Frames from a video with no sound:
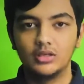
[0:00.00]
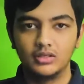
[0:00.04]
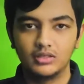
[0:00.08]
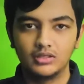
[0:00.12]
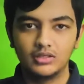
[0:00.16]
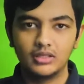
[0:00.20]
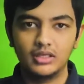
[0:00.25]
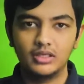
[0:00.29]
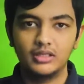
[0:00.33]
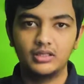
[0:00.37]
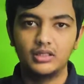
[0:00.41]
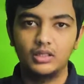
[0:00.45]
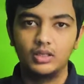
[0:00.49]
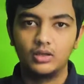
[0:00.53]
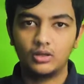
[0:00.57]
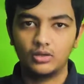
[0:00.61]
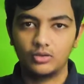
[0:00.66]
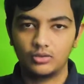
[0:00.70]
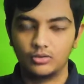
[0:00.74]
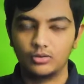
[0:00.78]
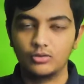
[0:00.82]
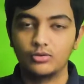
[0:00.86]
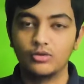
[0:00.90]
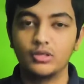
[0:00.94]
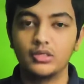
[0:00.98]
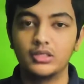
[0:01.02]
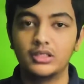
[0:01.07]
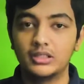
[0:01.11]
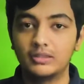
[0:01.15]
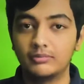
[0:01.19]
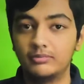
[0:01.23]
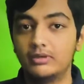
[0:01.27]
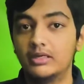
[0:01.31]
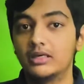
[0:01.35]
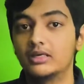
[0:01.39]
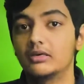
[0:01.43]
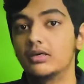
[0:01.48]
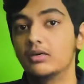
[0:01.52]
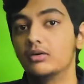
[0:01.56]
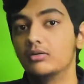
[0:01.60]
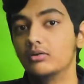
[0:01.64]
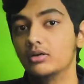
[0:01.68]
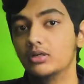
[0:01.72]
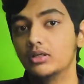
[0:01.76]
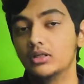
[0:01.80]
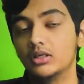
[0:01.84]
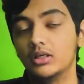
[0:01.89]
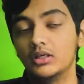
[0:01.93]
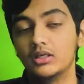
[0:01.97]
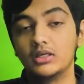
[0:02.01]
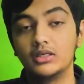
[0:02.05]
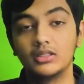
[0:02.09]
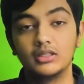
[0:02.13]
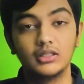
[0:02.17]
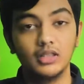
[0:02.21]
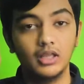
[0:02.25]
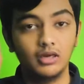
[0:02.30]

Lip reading: there is a lot going on in the background, and